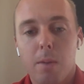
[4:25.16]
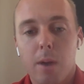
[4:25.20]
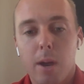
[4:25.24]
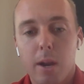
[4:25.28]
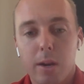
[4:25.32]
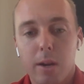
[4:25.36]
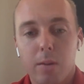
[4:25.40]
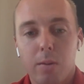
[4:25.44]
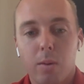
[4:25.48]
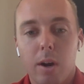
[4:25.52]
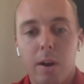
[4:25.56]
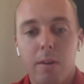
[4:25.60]

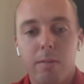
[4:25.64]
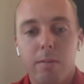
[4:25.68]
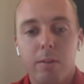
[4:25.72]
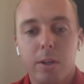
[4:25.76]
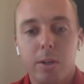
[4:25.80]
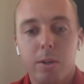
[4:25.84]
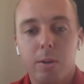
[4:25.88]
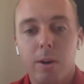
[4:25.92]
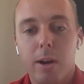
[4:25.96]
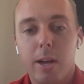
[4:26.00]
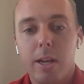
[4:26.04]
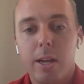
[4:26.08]
Brandon,
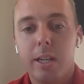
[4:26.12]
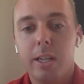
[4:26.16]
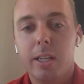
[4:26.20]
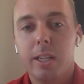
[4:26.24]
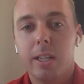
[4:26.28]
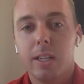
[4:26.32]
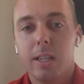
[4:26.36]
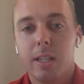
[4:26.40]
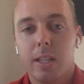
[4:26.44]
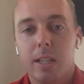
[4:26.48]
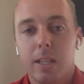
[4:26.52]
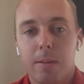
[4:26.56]
whenever you're
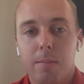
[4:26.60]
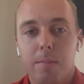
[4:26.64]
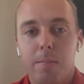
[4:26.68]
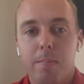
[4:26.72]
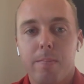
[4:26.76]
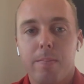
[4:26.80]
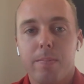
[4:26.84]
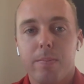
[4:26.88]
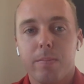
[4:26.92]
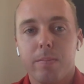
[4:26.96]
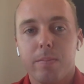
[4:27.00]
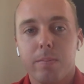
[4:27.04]
ready,
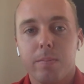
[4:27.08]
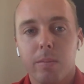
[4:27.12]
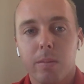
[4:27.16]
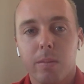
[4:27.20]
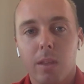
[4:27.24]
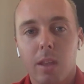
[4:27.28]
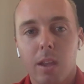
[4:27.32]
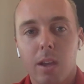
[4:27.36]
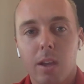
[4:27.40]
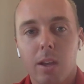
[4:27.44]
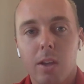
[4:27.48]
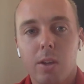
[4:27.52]

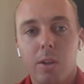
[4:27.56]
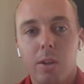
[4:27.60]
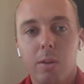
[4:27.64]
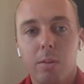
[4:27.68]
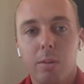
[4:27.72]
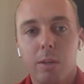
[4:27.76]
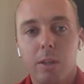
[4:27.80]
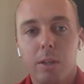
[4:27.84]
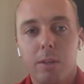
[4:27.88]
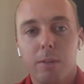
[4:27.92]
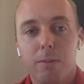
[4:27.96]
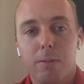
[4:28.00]

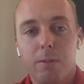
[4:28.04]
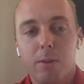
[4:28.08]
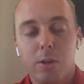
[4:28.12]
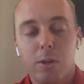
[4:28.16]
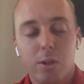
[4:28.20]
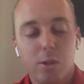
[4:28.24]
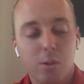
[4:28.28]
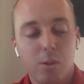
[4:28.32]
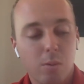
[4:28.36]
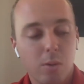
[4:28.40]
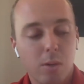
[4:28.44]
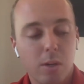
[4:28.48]
you'll be the
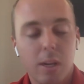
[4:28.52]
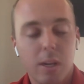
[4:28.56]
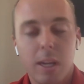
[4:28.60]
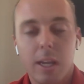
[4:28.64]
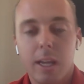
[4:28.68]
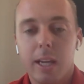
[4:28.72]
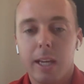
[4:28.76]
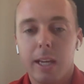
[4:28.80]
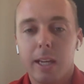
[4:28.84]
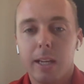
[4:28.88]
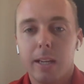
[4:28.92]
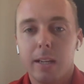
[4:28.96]
first one
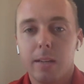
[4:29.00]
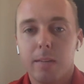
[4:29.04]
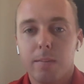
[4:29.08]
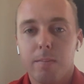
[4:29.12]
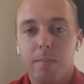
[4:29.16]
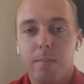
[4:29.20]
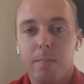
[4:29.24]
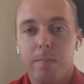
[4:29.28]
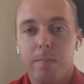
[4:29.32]
to hit.